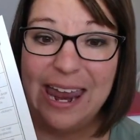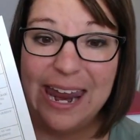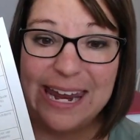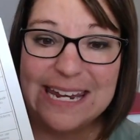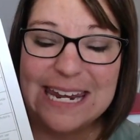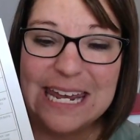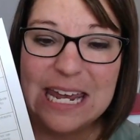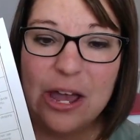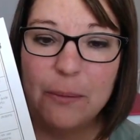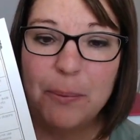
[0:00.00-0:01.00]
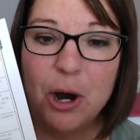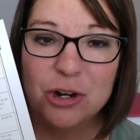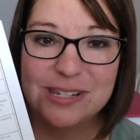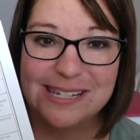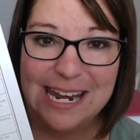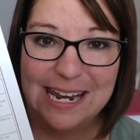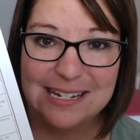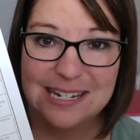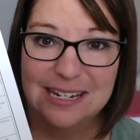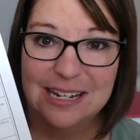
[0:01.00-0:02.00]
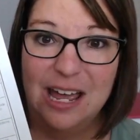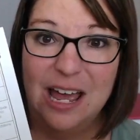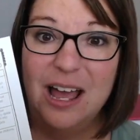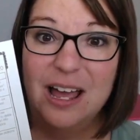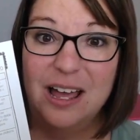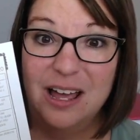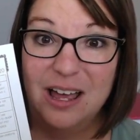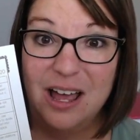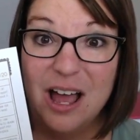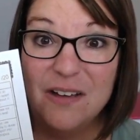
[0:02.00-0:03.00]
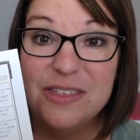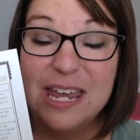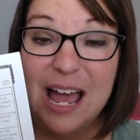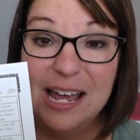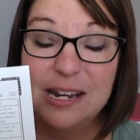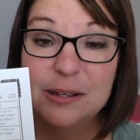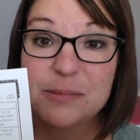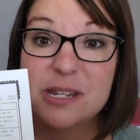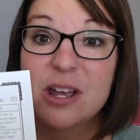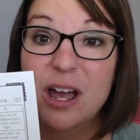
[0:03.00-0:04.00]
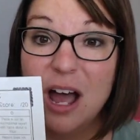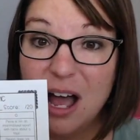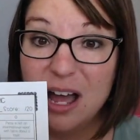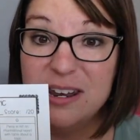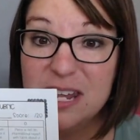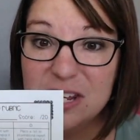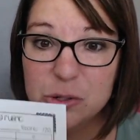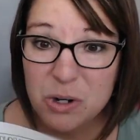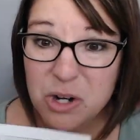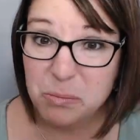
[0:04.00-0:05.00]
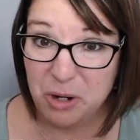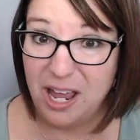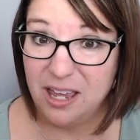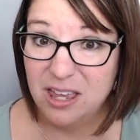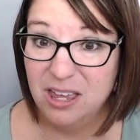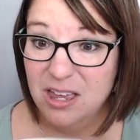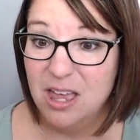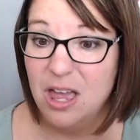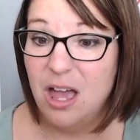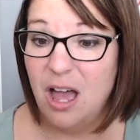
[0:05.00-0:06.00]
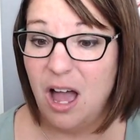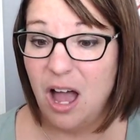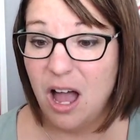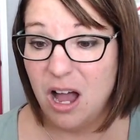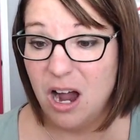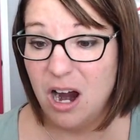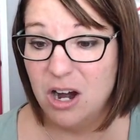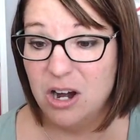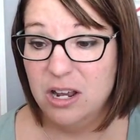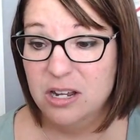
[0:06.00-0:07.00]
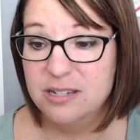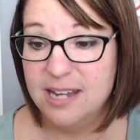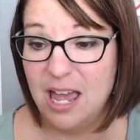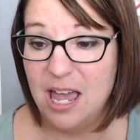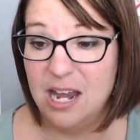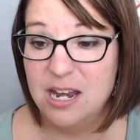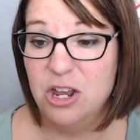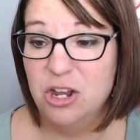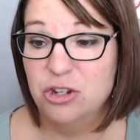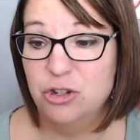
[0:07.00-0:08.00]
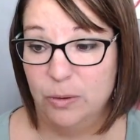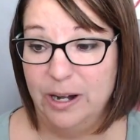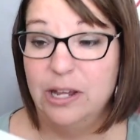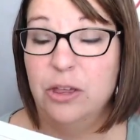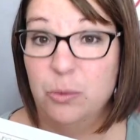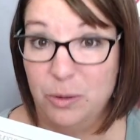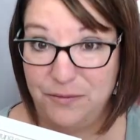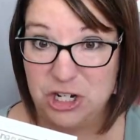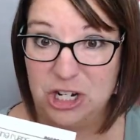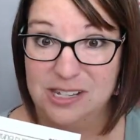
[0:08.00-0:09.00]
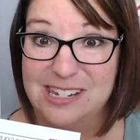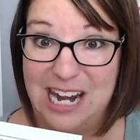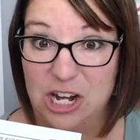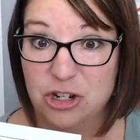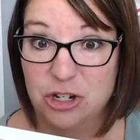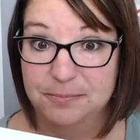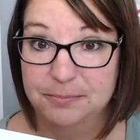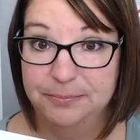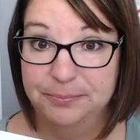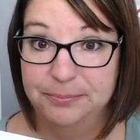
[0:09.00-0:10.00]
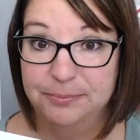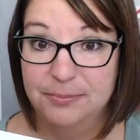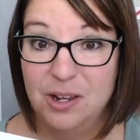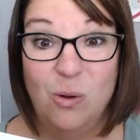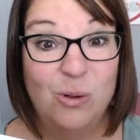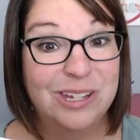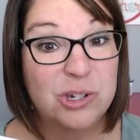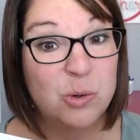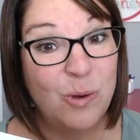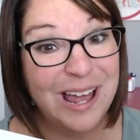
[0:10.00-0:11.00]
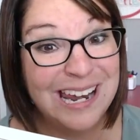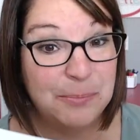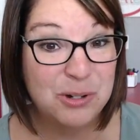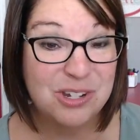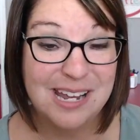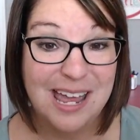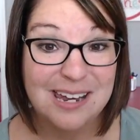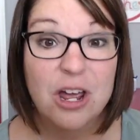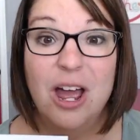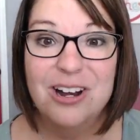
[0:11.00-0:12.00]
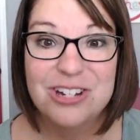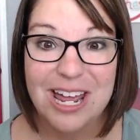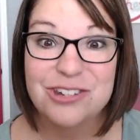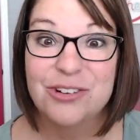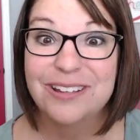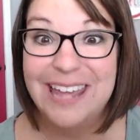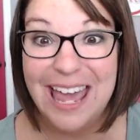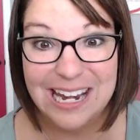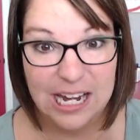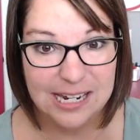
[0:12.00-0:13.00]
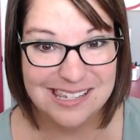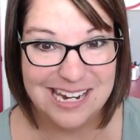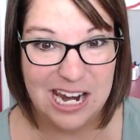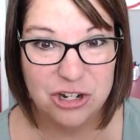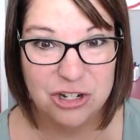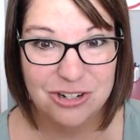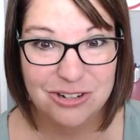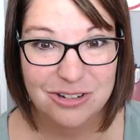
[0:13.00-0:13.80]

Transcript: eighty percent of the items on this rubric are done during the revision stage. Only twenty percent are done during the editing stage.